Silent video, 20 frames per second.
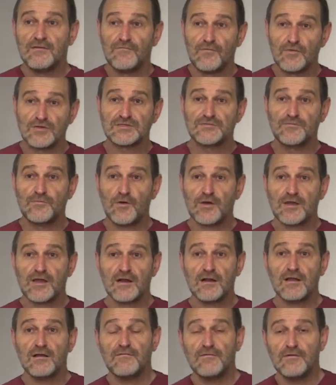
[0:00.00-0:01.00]
was
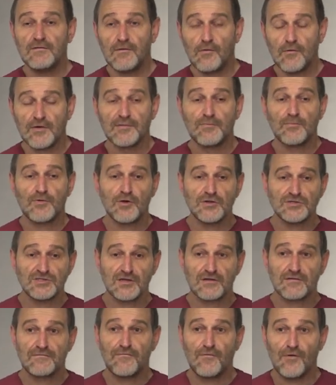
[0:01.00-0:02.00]
working on a
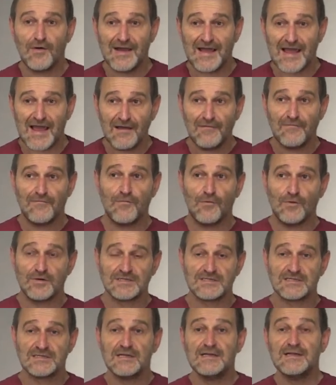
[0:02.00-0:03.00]
project for Air
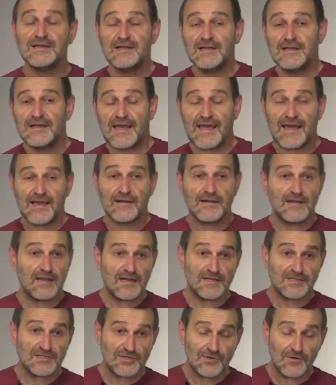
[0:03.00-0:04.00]
Force. And
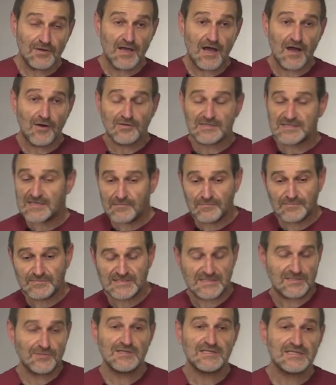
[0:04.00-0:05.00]
it turned out, some
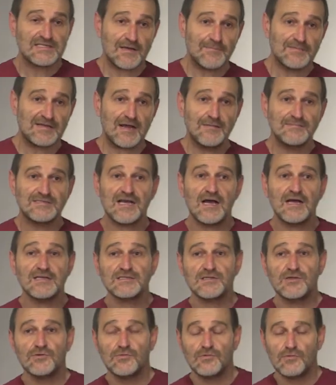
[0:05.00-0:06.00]
students sometimes ask
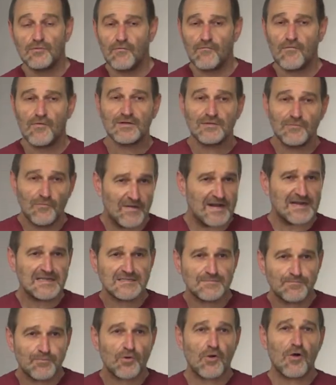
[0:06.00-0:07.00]
you, where
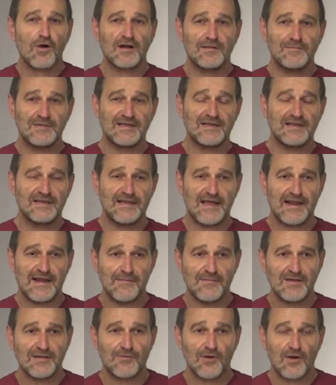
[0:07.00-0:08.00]
is programming in
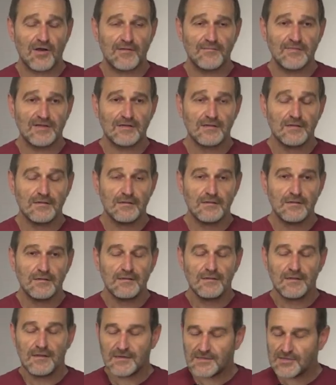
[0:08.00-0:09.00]
dynamic programming?
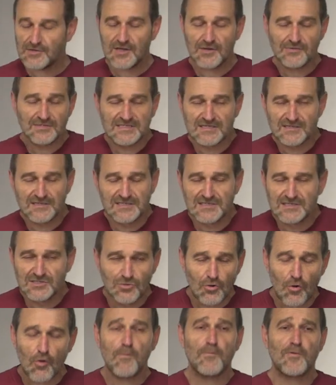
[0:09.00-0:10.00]
It turned out there is
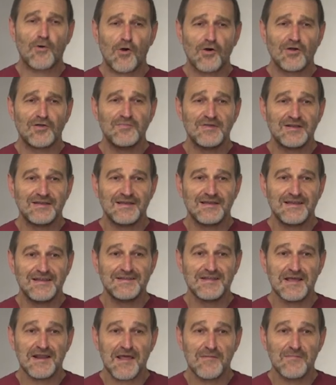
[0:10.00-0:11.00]
no programming in
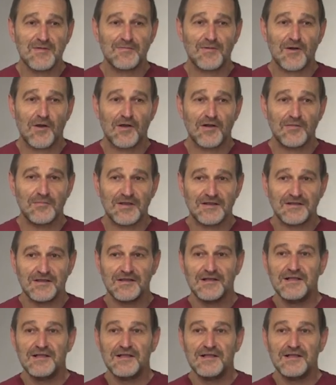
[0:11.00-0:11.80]
dynamic programming.